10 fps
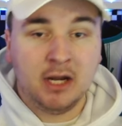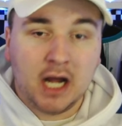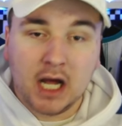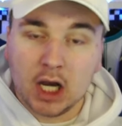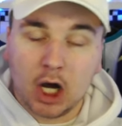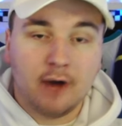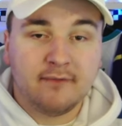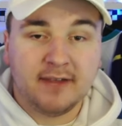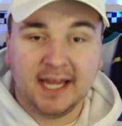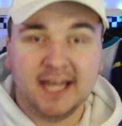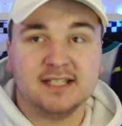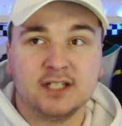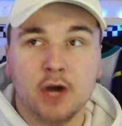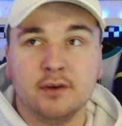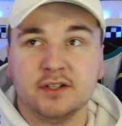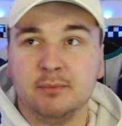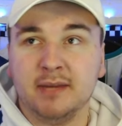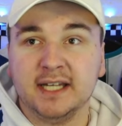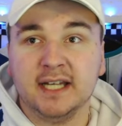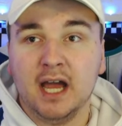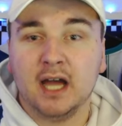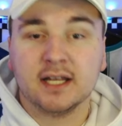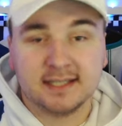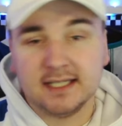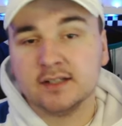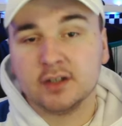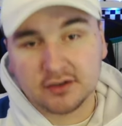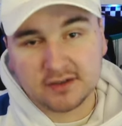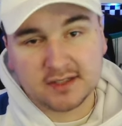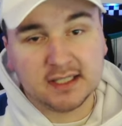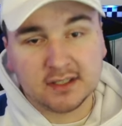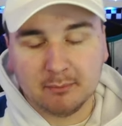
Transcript: A lot of it is going to be a season-on-season